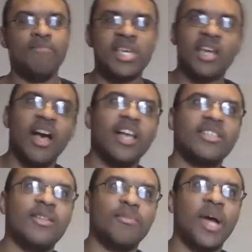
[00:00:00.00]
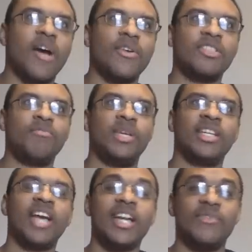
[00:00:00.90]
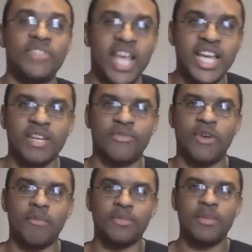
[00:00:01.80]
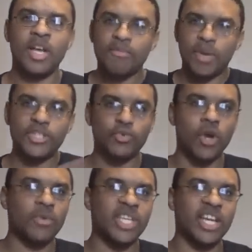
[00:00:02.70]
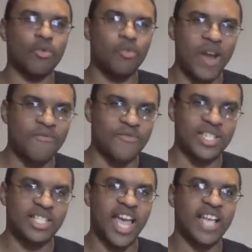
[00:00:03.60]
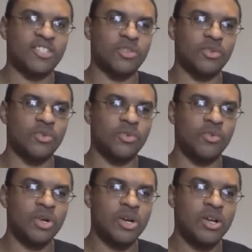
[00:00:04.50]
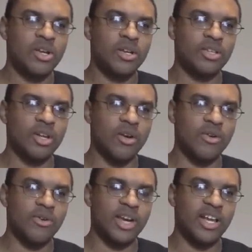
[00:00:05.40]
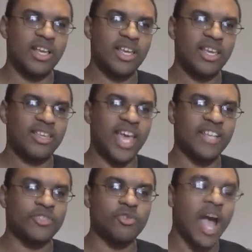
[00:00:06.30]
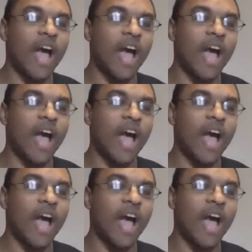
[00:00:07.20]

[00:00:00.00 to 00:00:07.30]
because their powers have been kind of taken from them. But you don't get a reference as to, you know, as to